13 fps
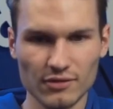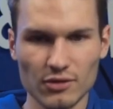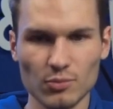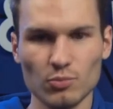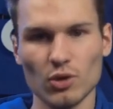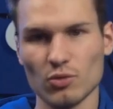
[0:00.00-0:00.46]

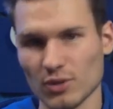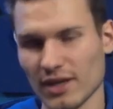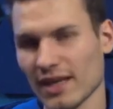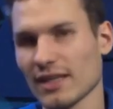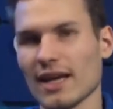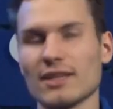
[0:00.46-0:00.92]
The more one
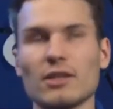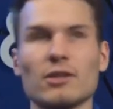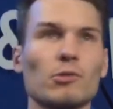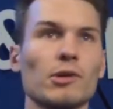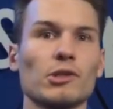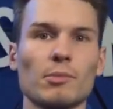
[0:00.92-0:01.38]

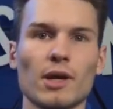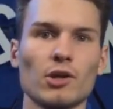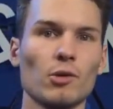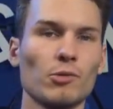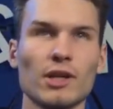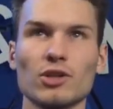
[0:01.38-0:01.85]
engages with smart
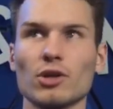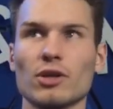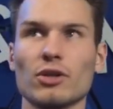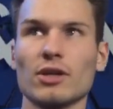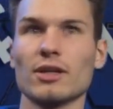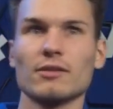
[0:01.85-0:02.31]
home
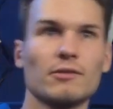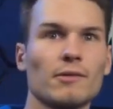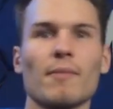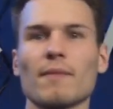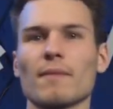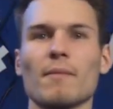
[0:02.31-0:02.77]
technology.
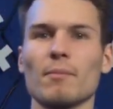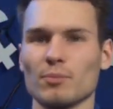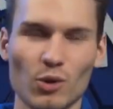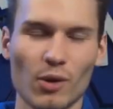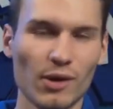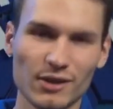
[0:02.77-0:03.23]

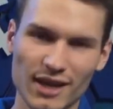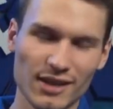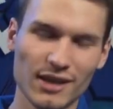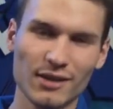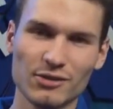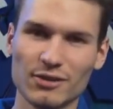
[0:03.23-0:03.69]
More on that
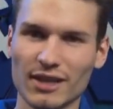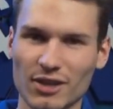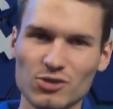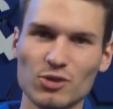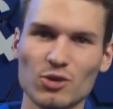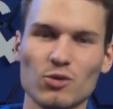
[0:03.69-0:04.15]
after the
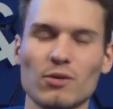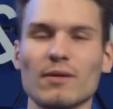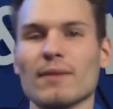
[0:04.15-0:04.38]
intro.